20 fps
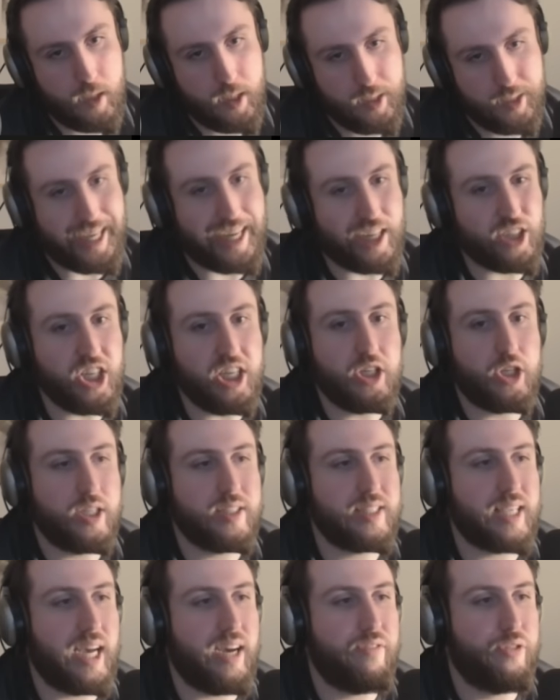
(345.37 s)
Sac Jade
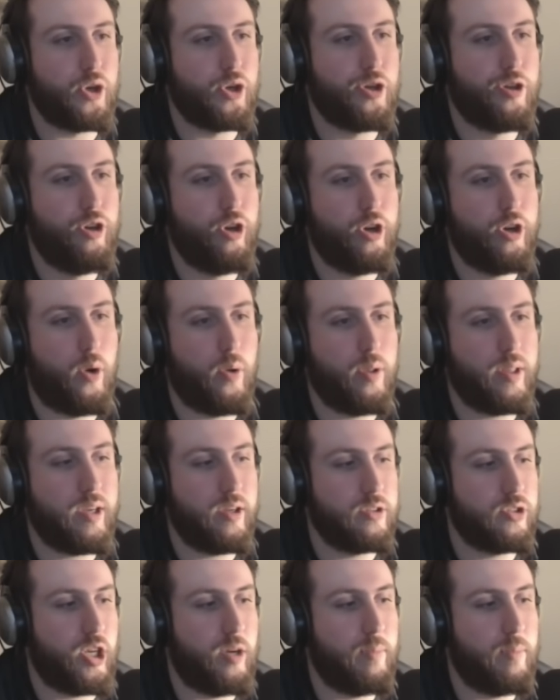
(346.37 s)
does have the good only
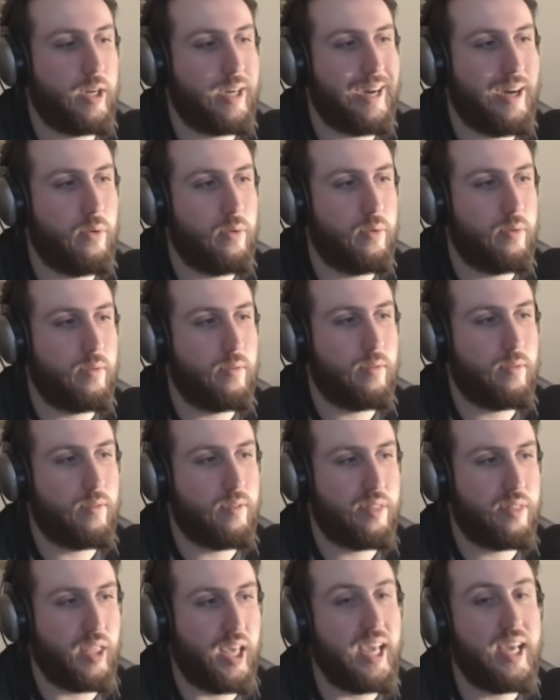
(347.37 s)
on some account
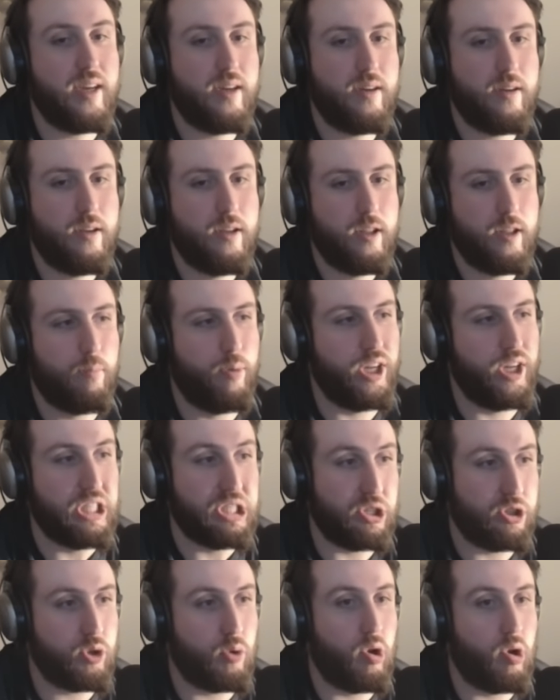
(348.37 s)
thing, but it's
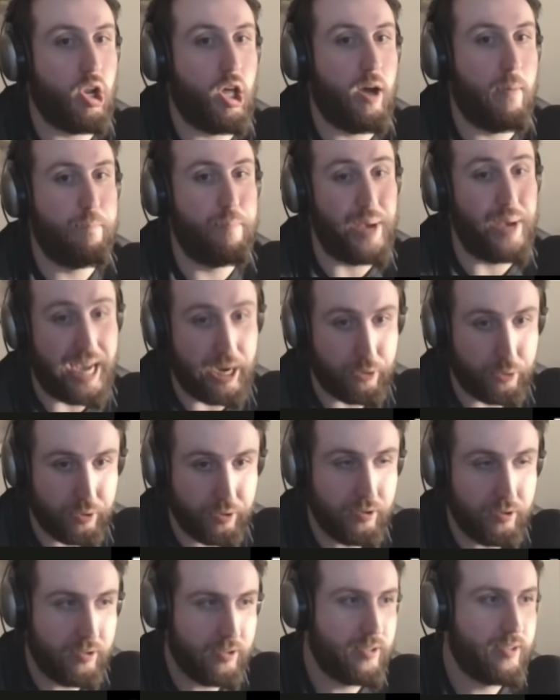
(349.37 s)
also a lot
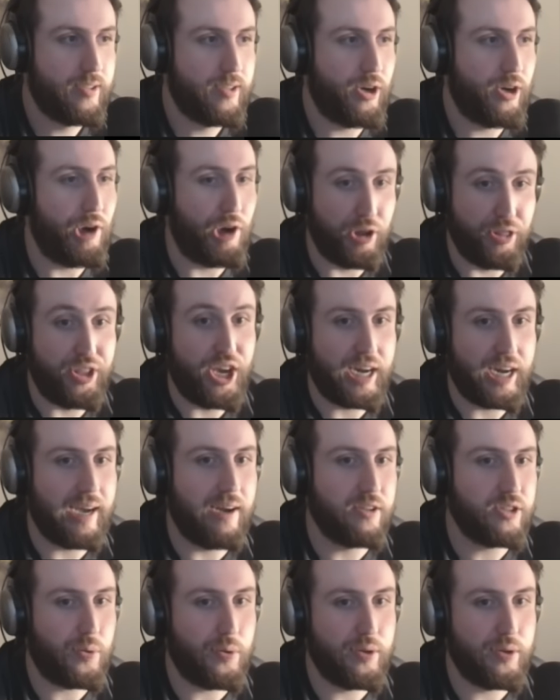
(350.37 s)
better on the
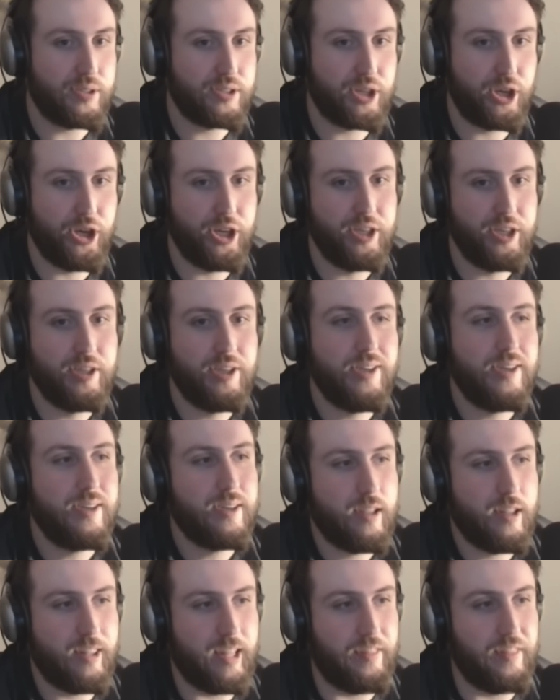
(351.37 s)
accounts where it's good
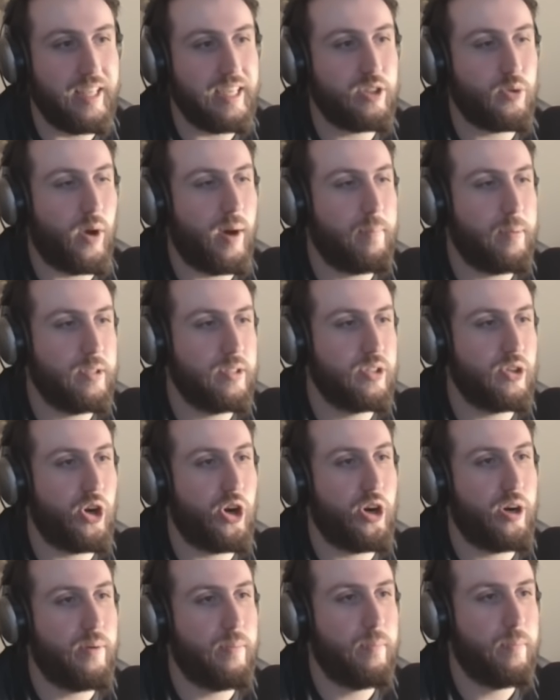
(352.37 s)
than these weapons
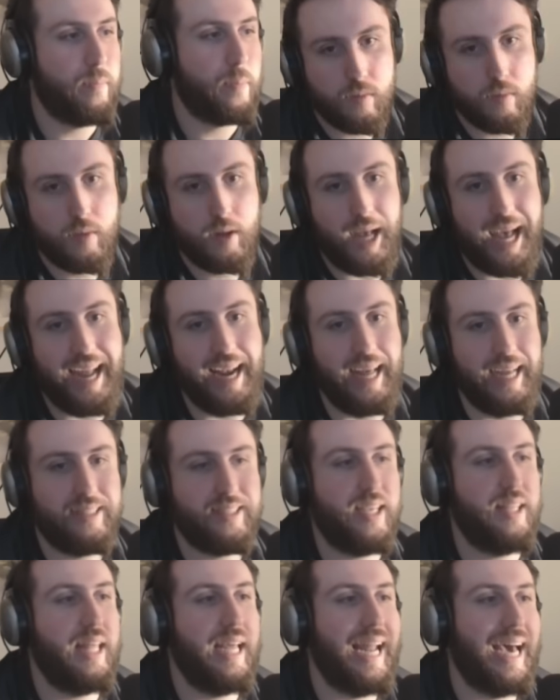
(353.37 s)
are. And I'd
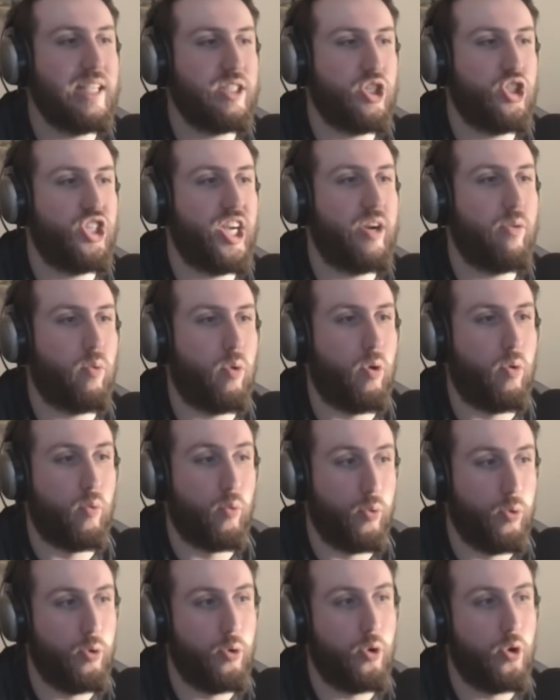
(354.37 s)
say that as a general
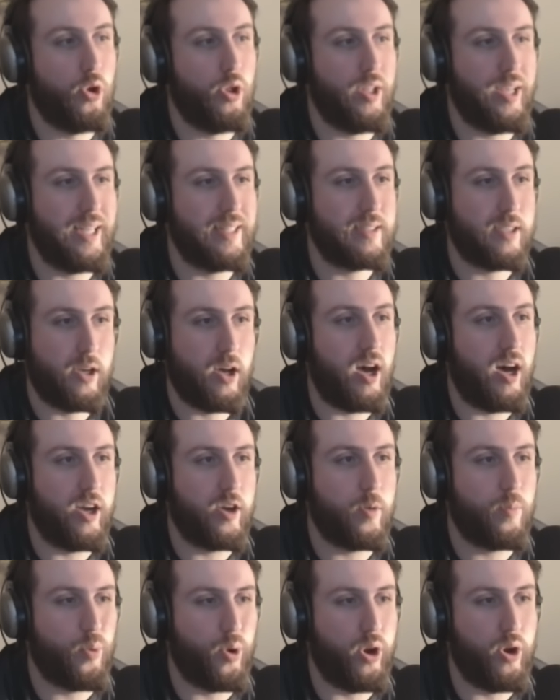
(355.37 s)
rule, it's a
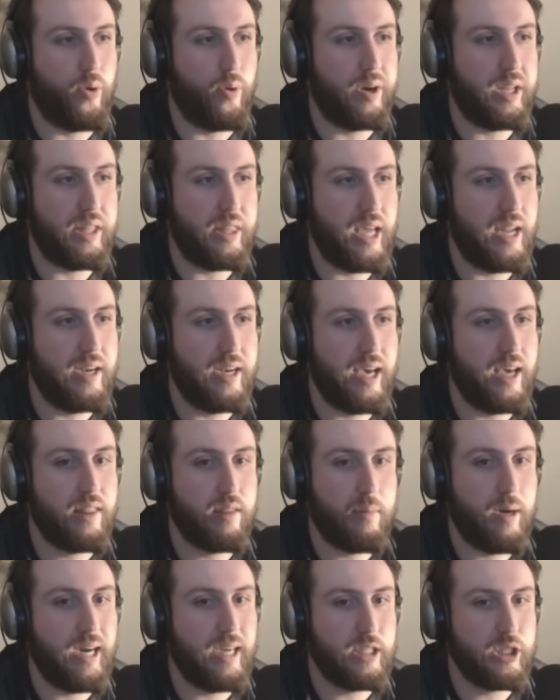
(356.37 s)
higher priority than
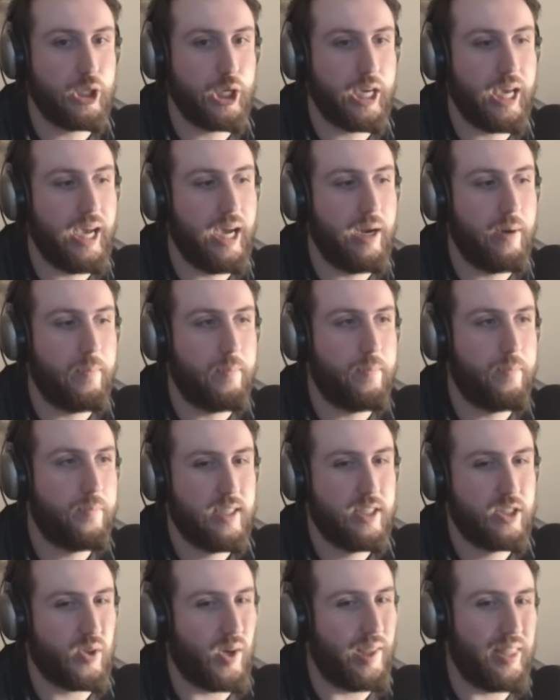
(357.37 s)
Deathmatch to get.
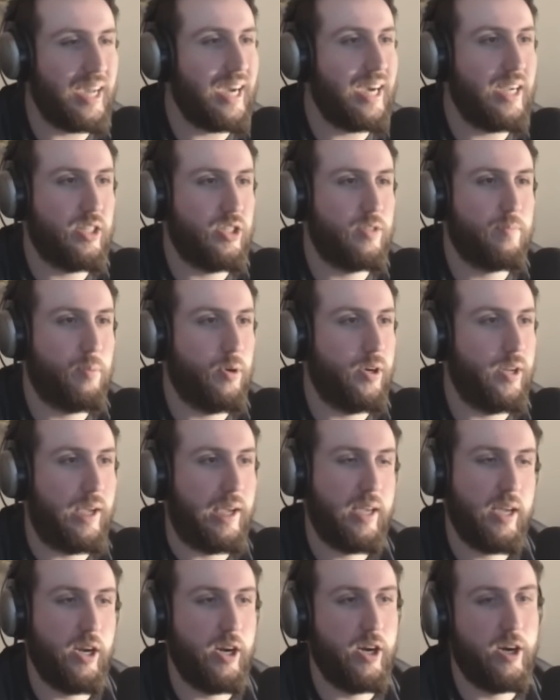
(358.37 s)
So I think I'd just put
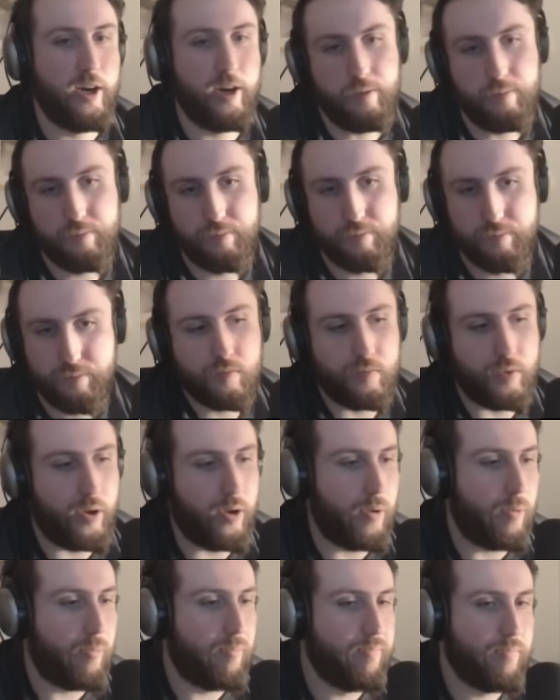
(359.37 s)
it here.
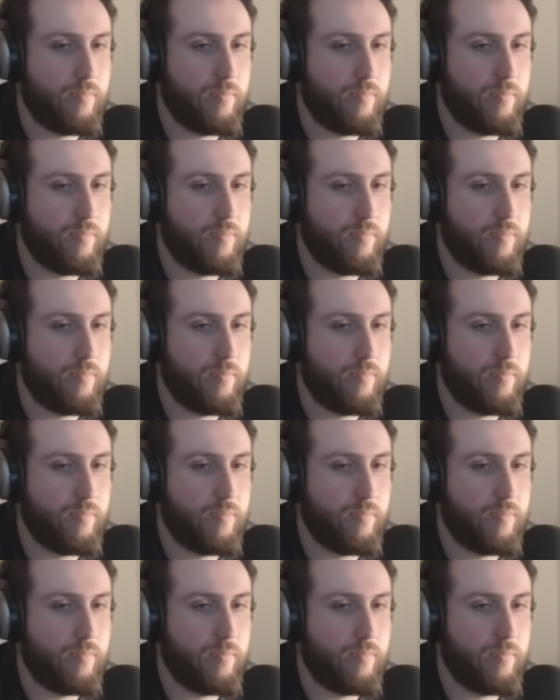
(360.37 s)
Yeah.